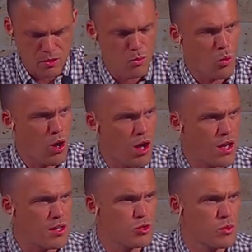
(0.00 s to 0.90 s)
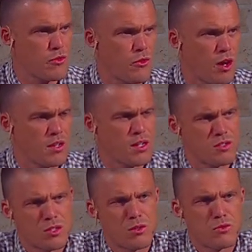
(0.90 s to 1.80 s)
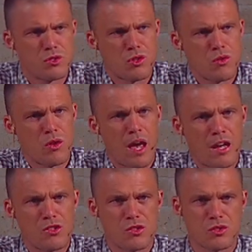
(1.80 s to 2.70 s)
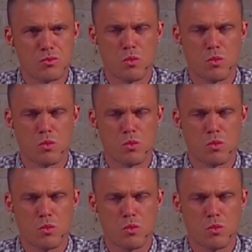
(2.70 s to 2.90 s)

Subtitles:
Why do we find ourselves so anxious?